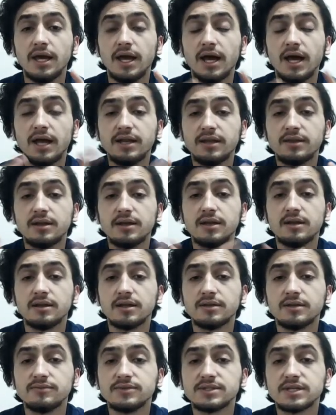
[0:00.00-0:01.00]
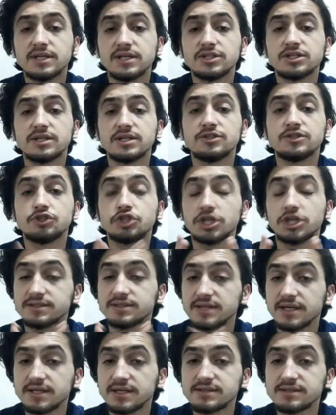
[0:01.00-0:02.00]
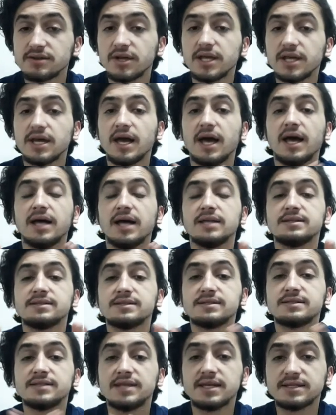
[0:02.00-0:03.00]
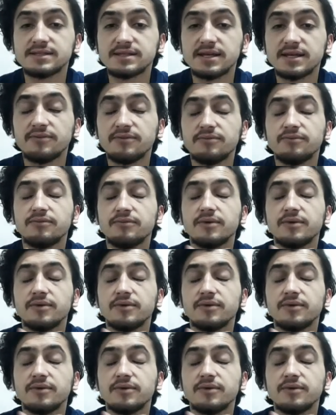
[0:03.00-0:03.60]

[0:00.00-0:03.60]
Another investigation is chest X-ray and CSF